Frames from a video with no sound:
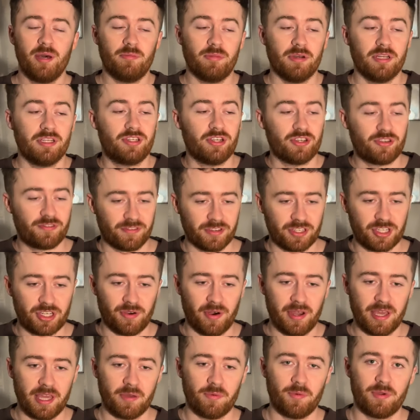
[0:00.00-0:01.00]
But it's just
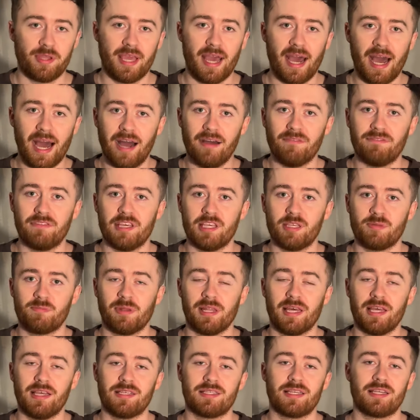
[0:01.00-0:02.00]
frustrating when you have these
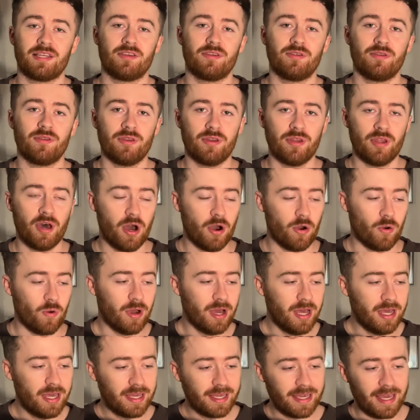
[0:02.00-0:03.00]
players that you know
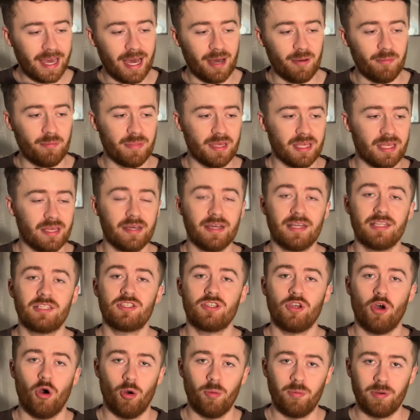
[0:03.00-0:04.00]
can be a
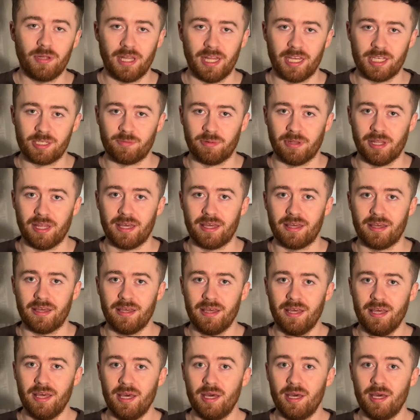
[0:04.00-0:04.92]
top class player,